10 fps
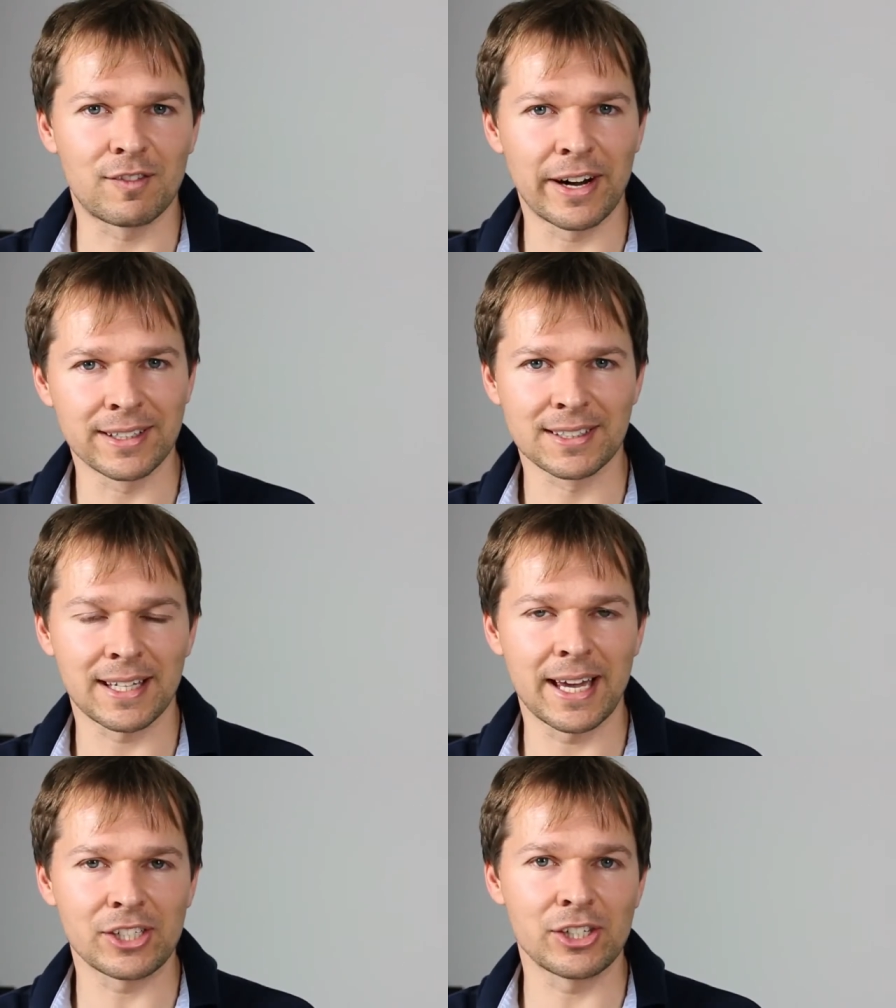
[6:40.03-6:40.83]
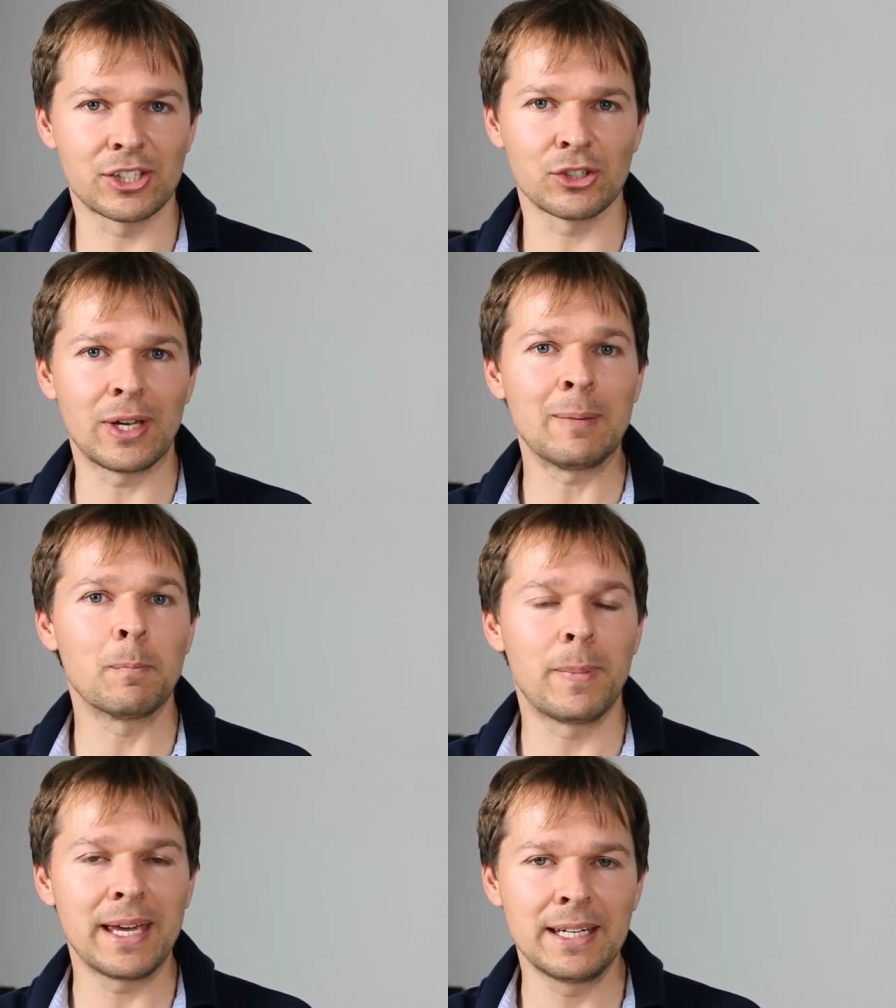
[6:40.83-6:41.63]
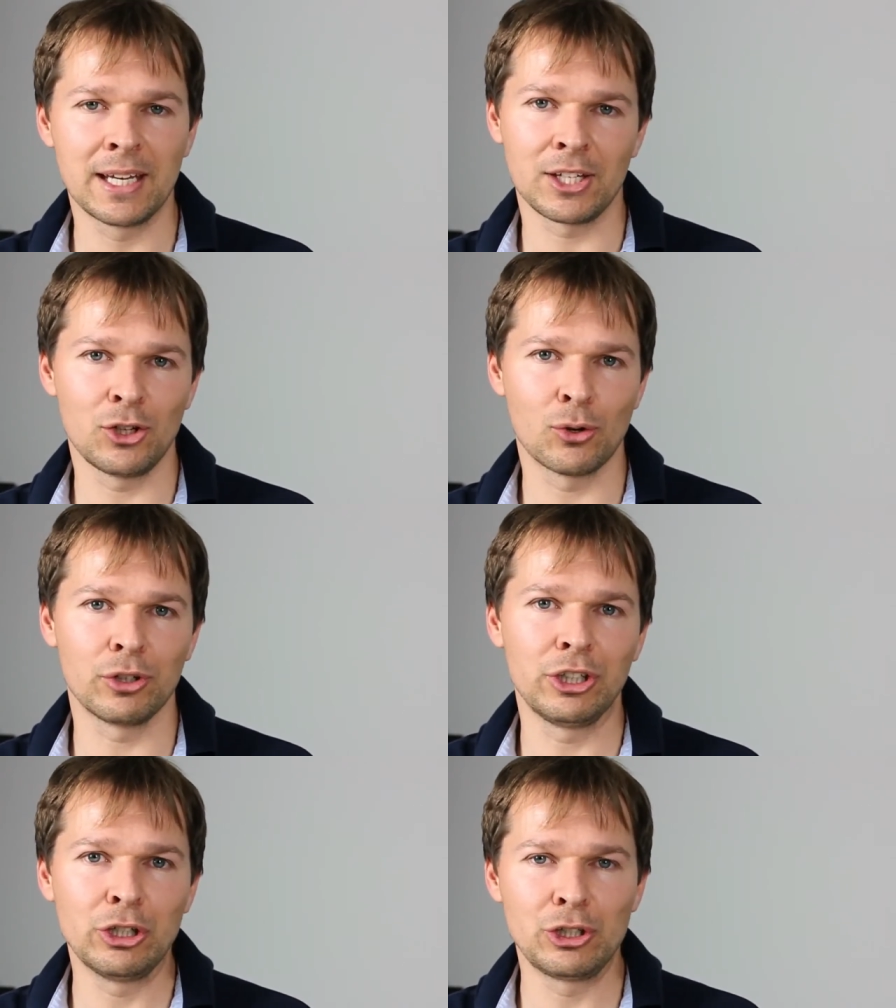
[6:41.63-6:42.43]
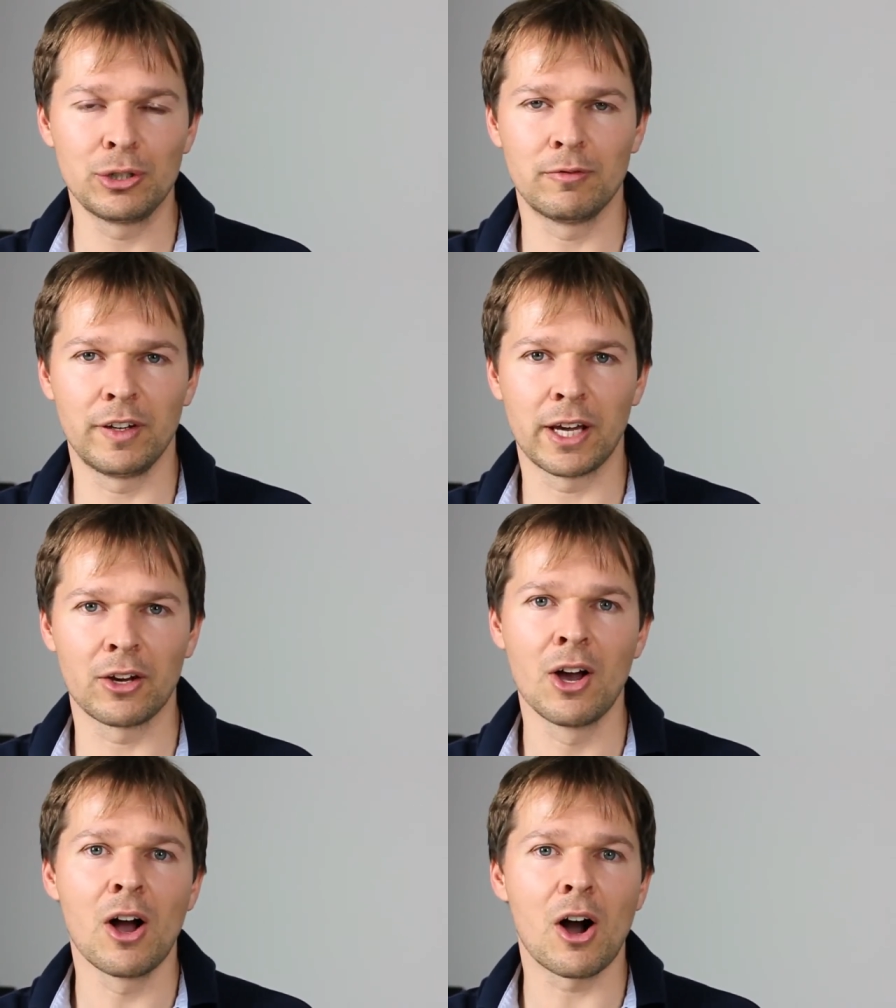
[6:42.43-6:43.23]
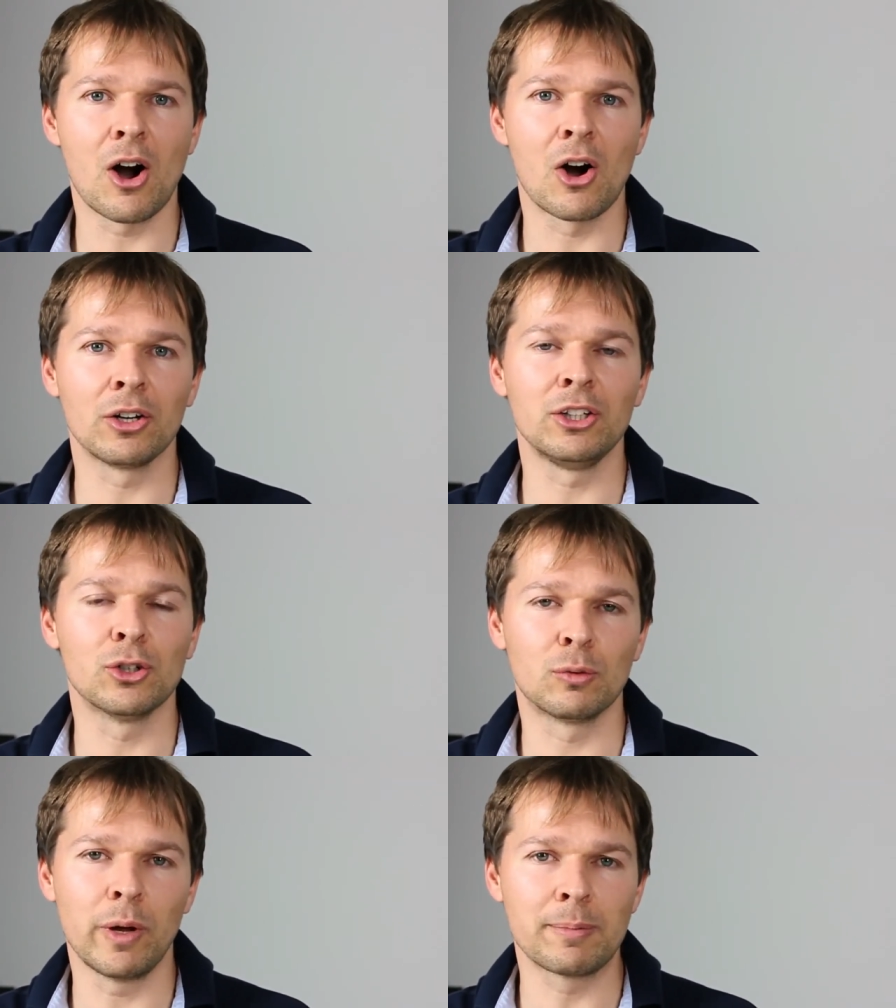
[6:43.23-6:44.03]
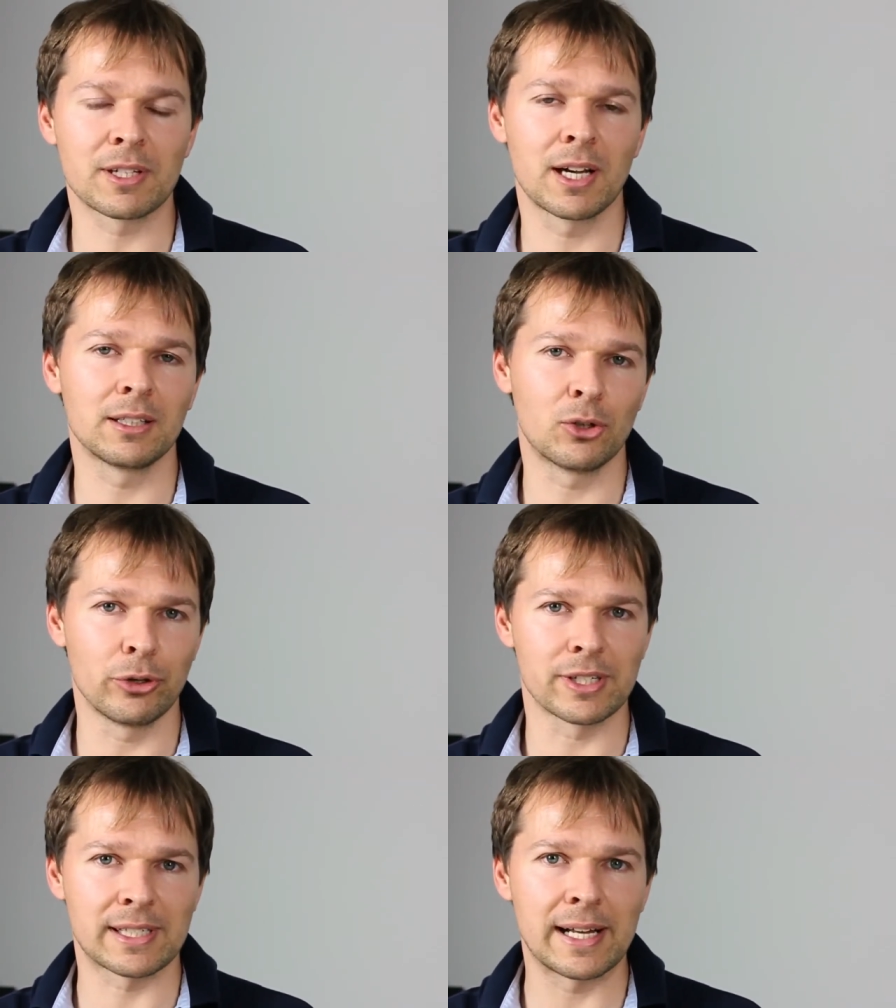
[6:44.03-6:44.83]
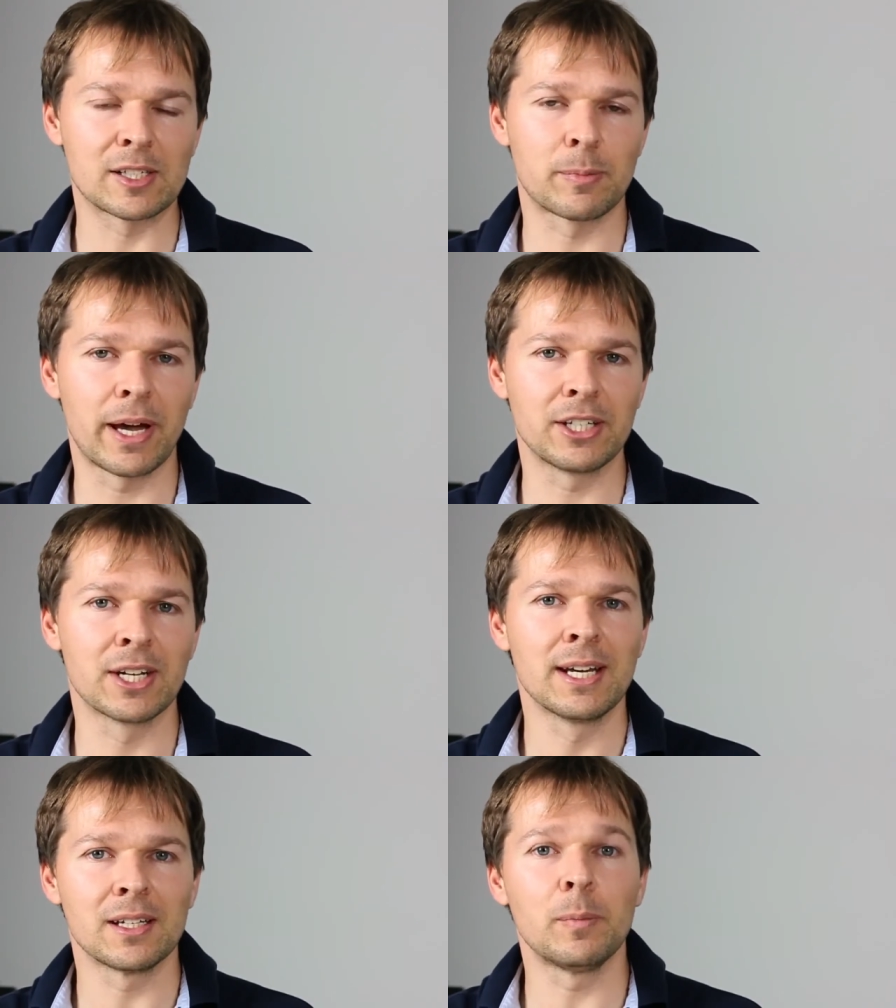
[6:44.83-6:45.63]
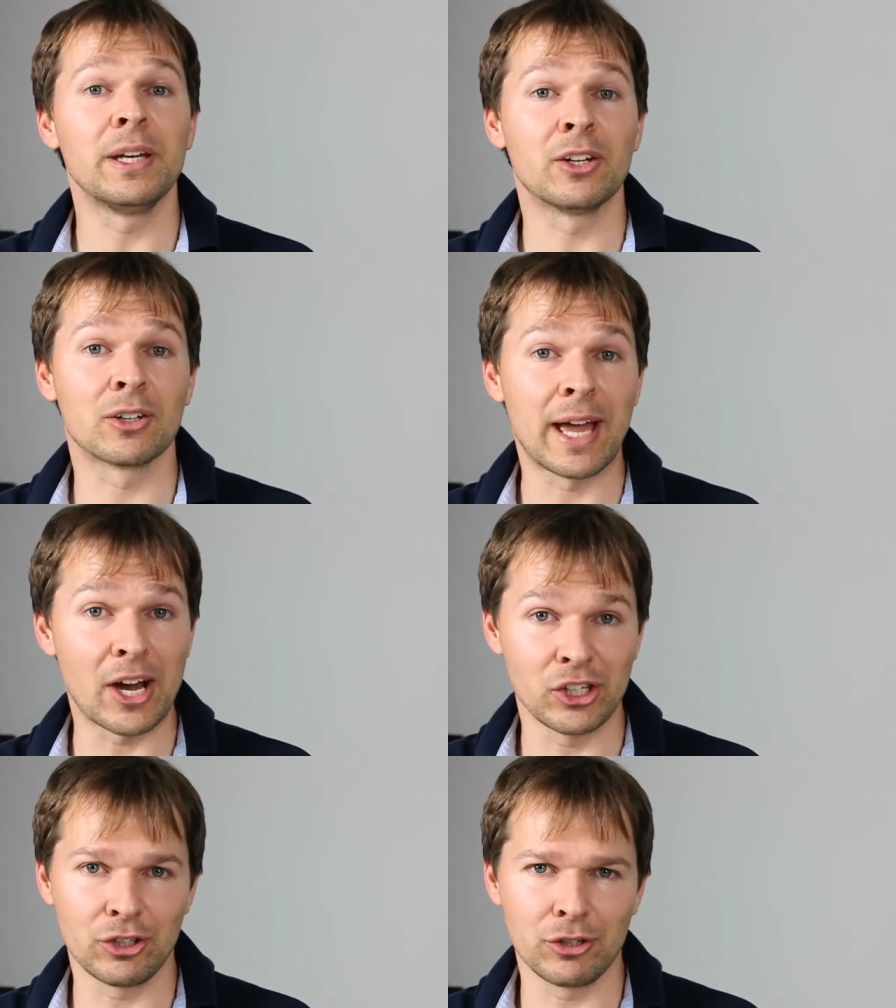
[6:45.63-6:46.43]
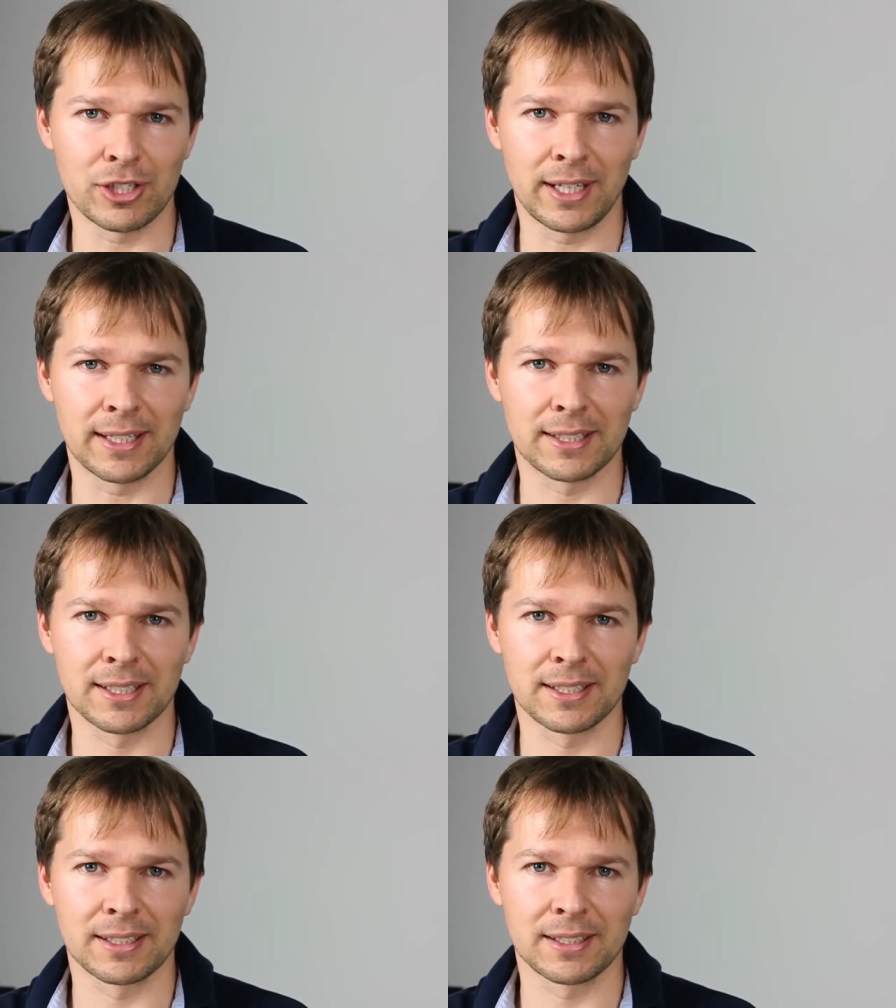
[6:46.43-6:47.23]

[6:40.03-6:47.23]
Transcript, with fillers: final stage is to embed your YouTube video on your website or your sales page, depending on how you're using it.